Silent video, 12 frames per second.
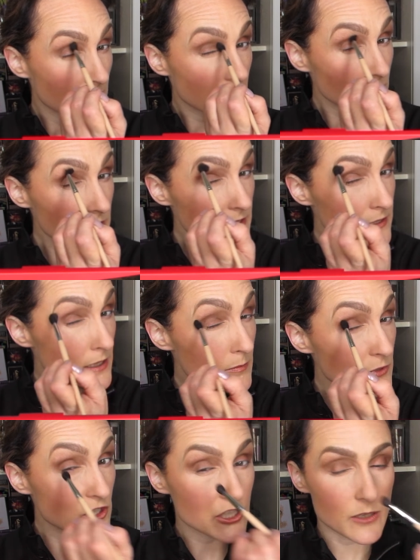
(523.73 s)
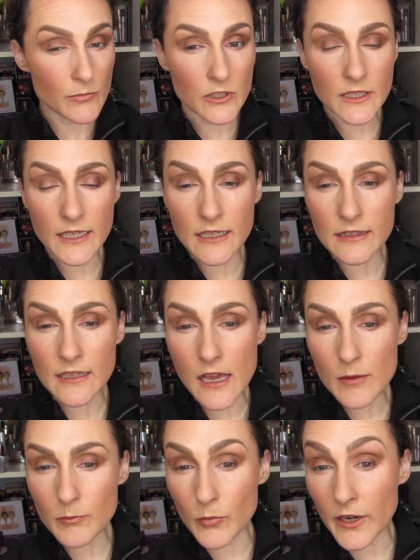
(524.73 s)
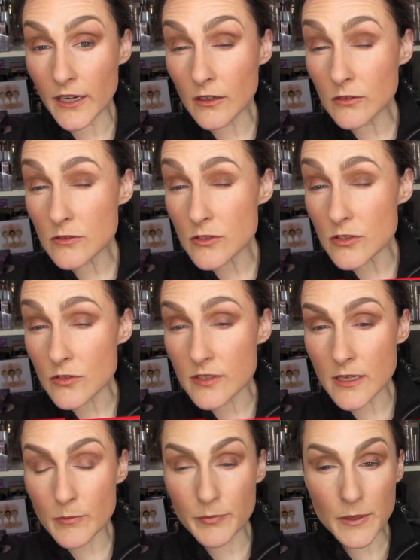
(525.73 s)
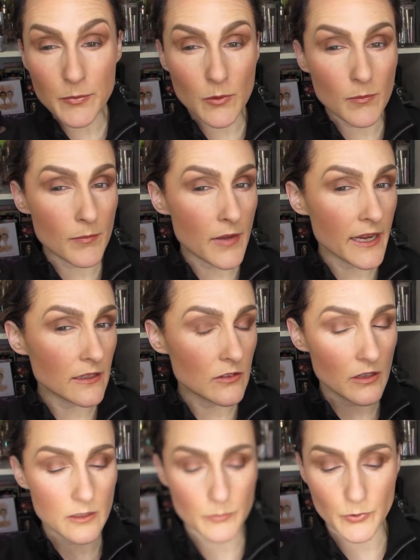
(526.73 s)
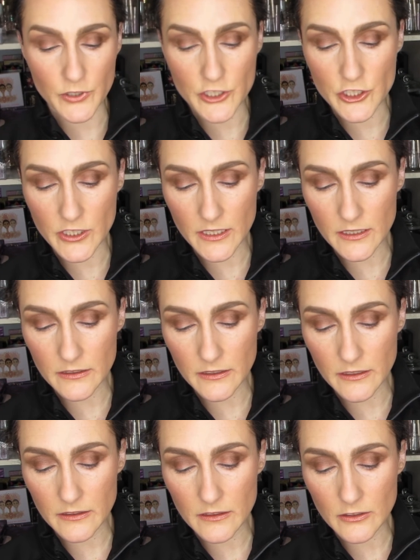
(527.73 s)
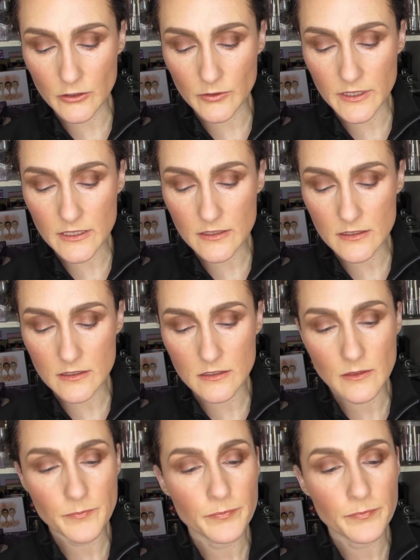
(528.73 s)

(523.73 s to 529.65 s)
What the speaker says: There is some shimmer in that brown, so some people might not appreciate it in the crease.